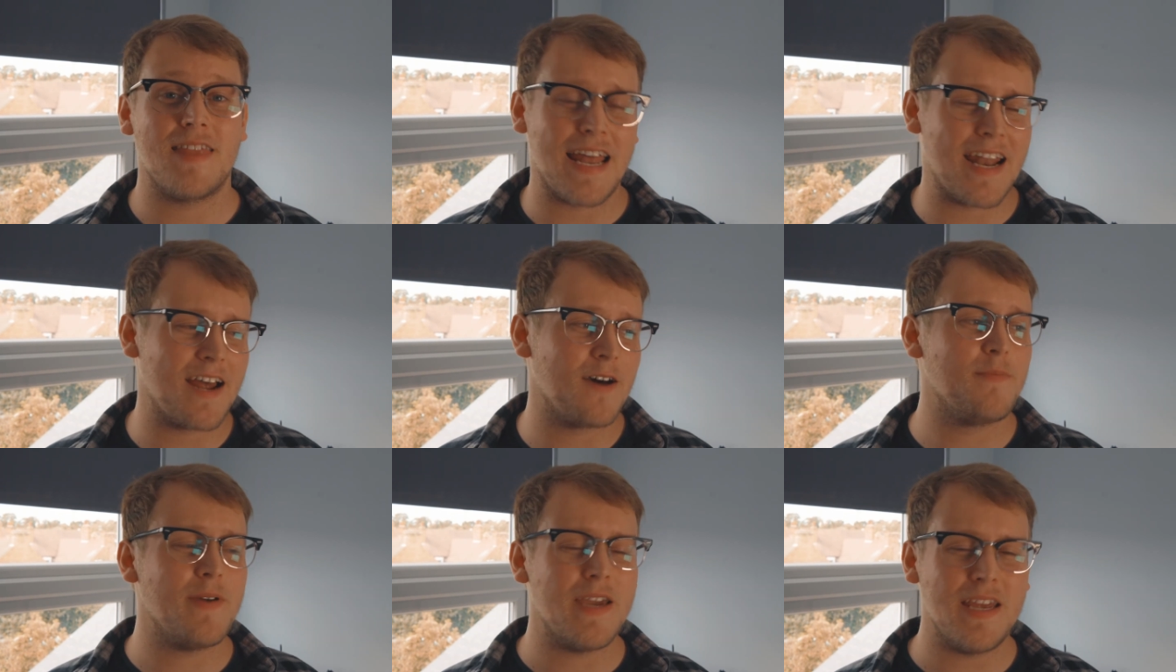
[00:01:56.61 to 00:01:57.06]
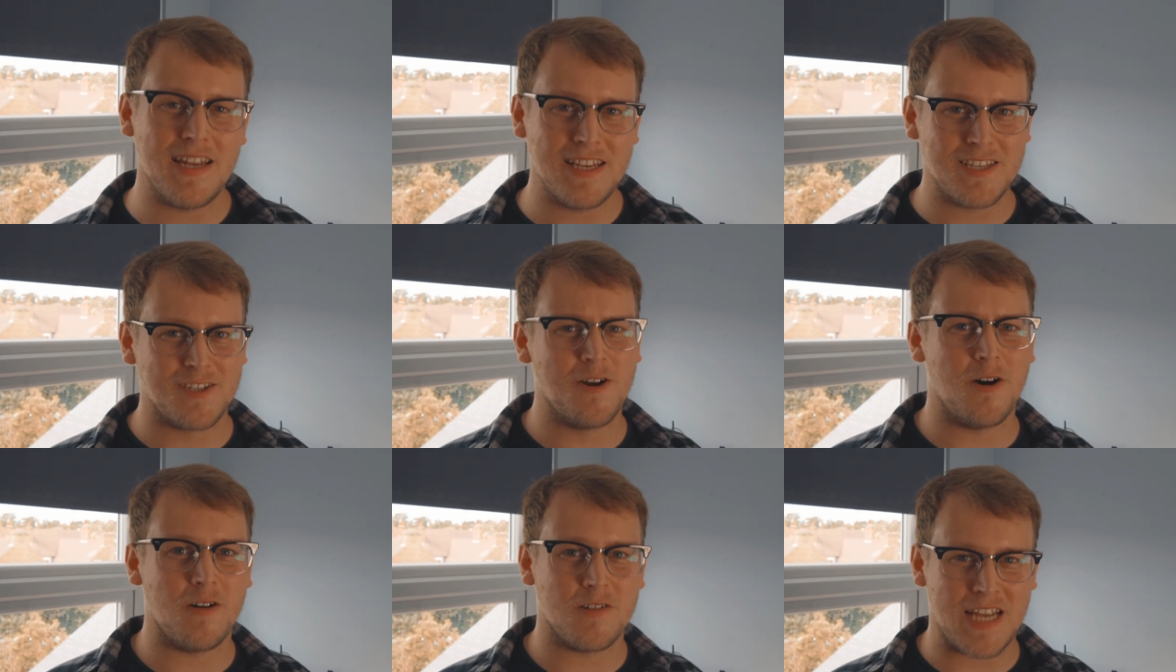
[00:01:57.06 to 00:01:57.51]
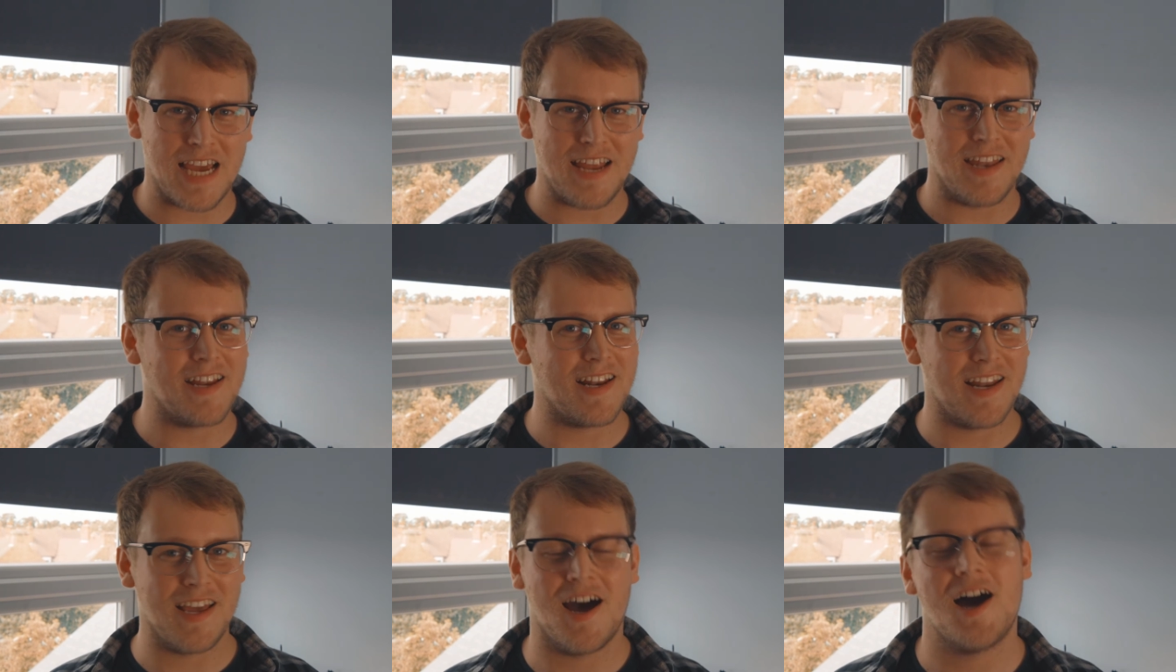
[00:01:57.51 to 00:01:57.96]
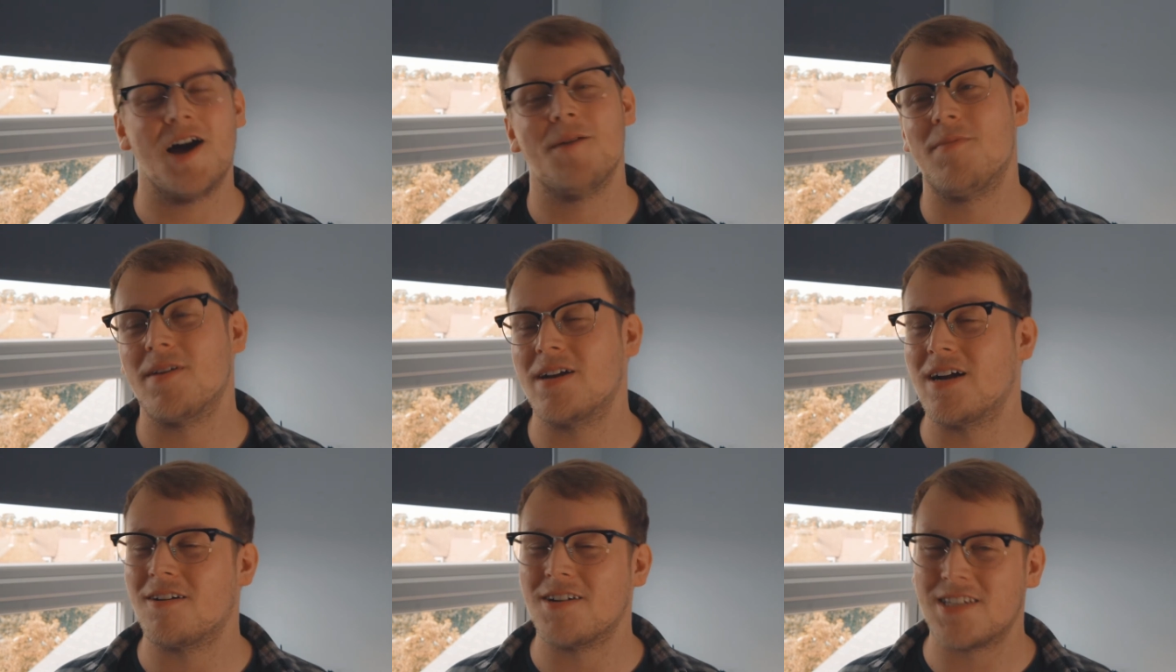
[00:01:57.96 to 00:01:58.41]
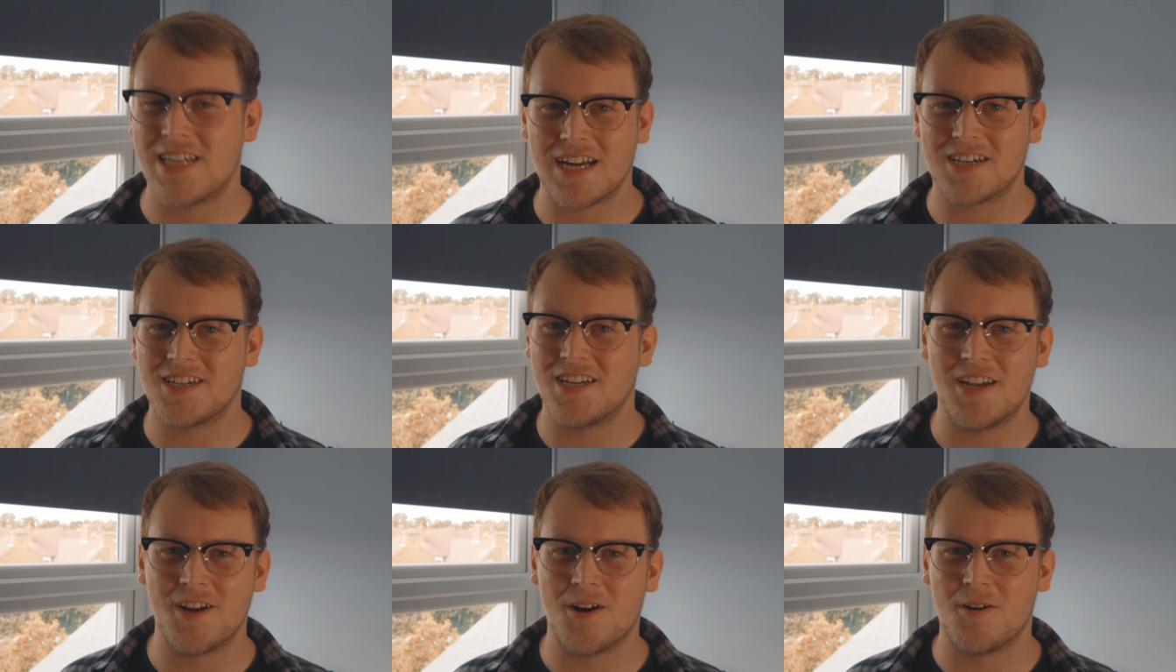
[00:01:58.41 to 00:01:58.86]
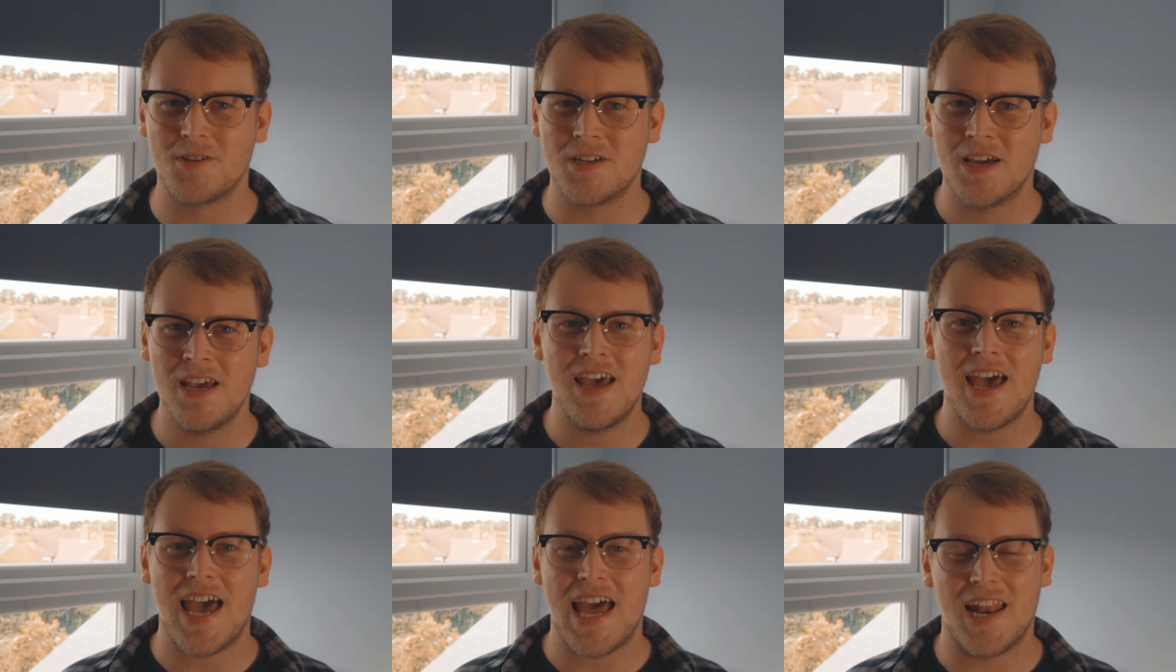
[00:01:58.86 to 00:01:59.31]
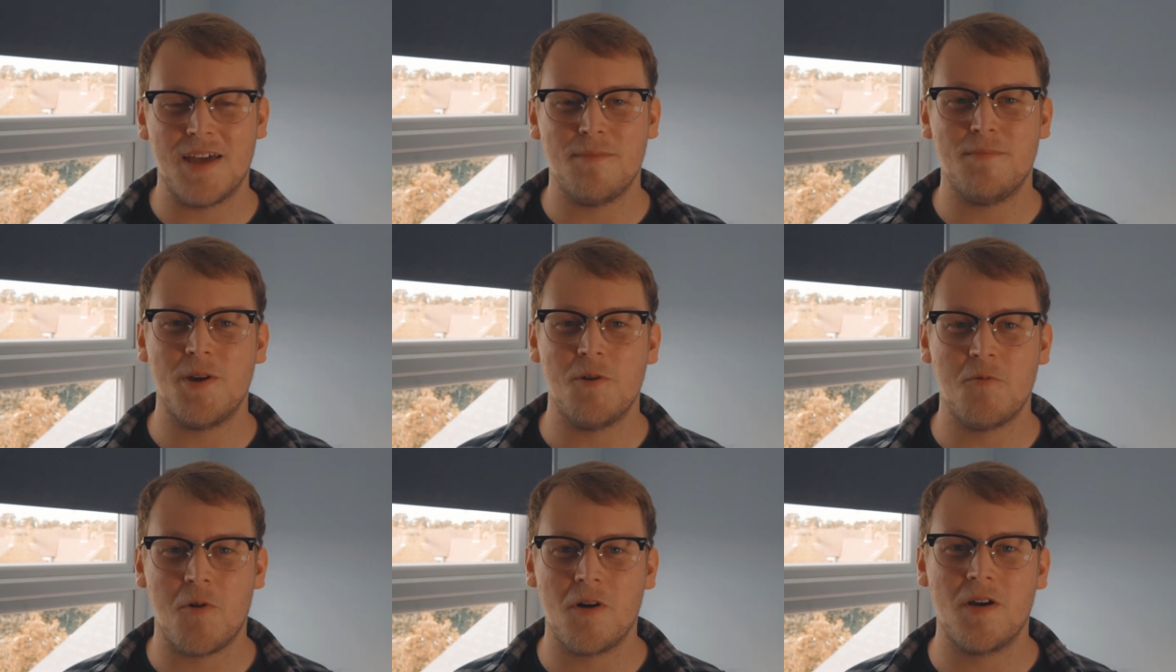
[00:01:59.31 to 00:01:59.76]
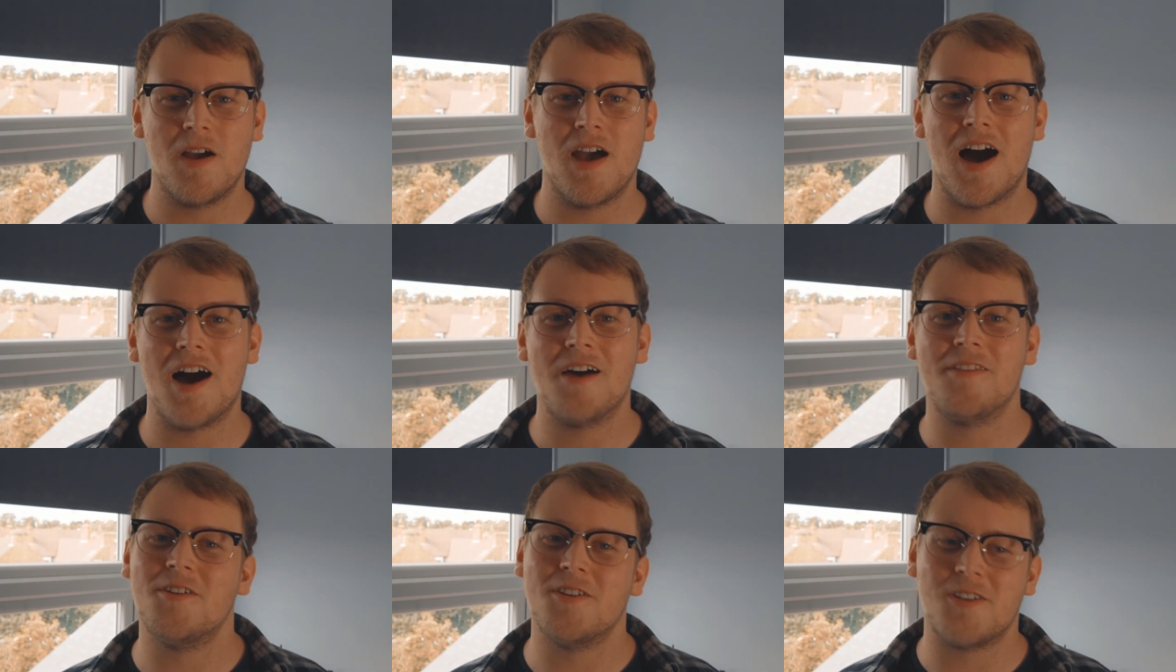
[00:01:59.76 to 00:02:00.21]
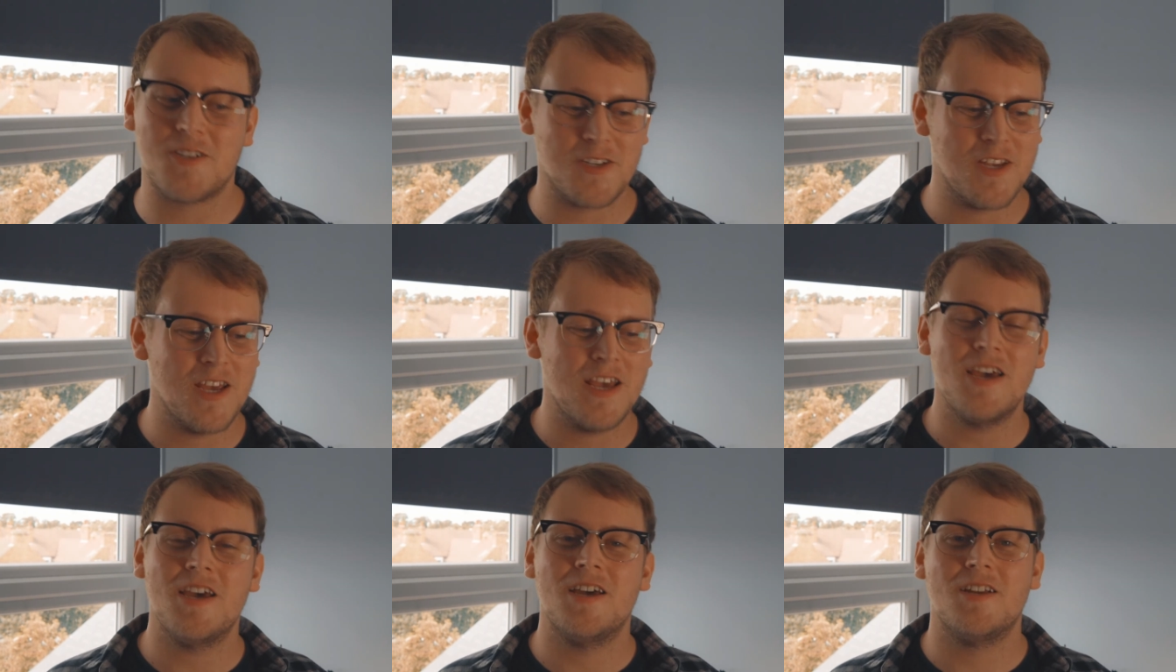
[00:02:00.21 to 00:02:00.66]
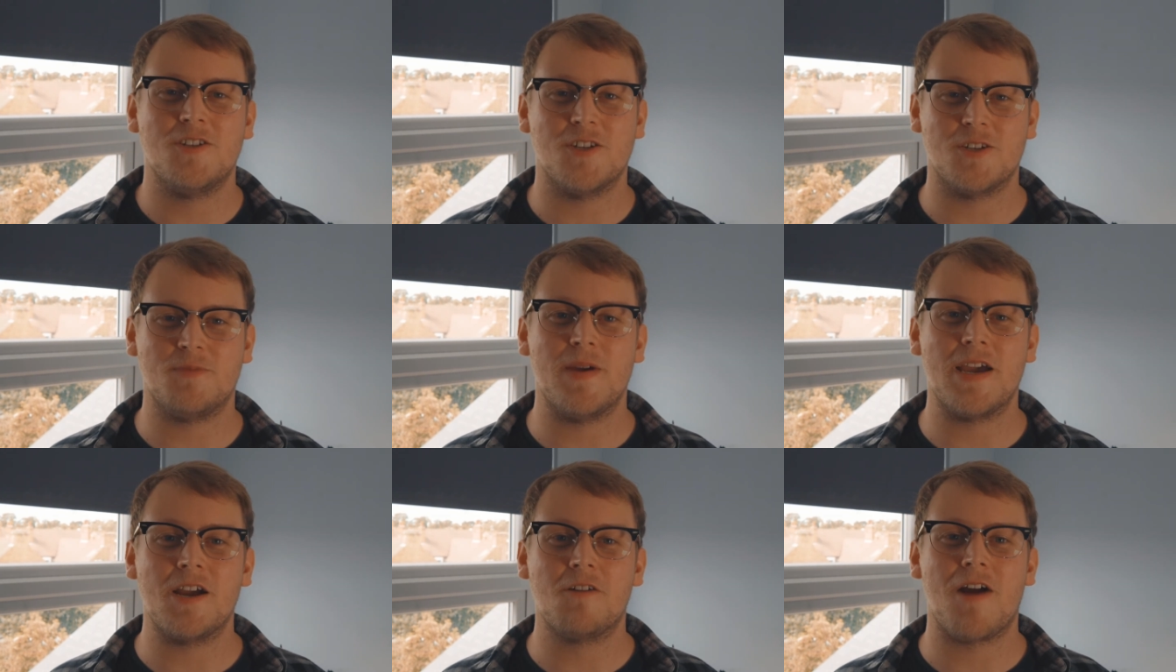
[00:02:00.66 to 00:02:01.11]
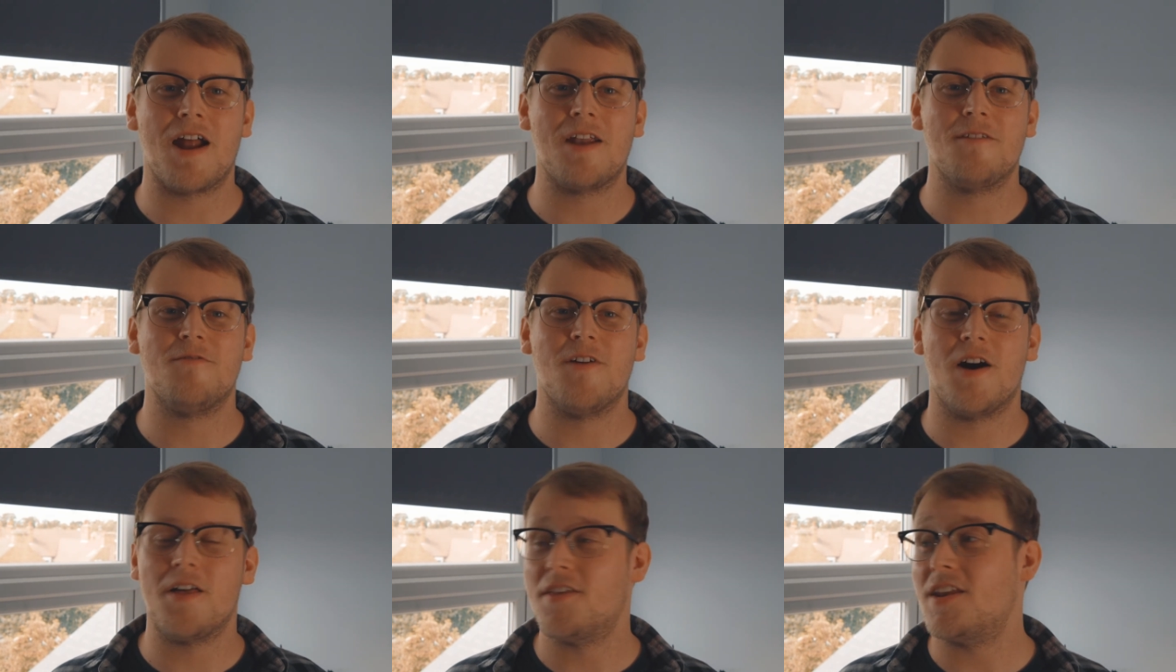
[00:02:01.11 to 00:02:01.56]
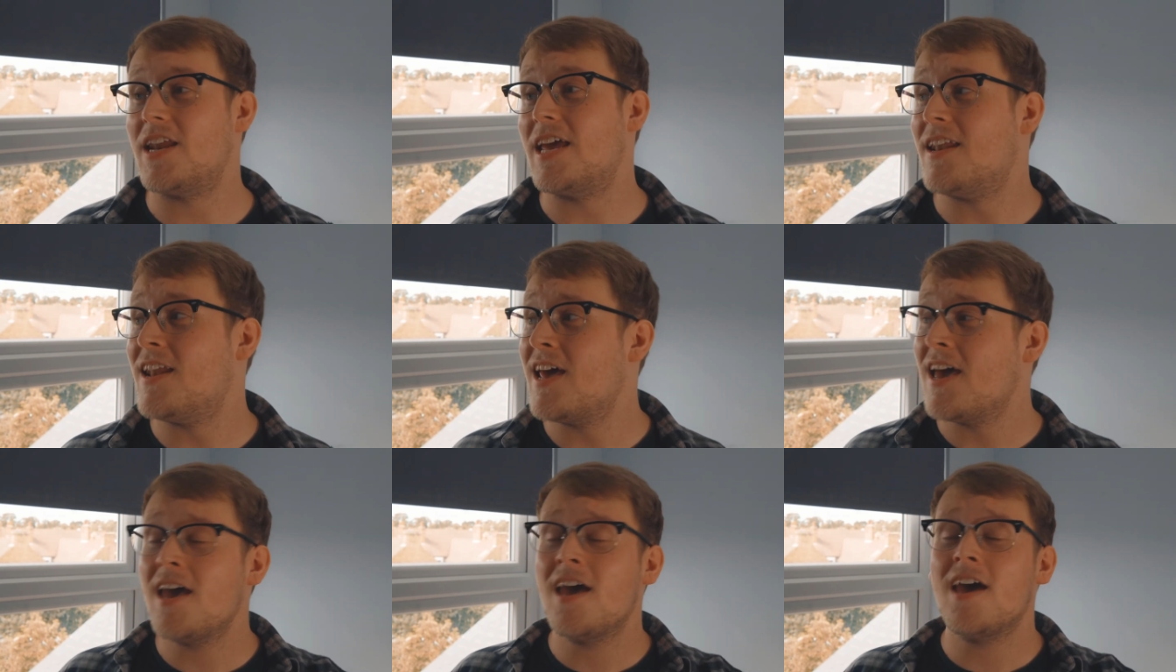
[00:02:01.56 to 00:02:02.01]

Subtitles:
That Alpine is not technically a hypercar, it's actually an old LMP1 car that's just been grandfathered in.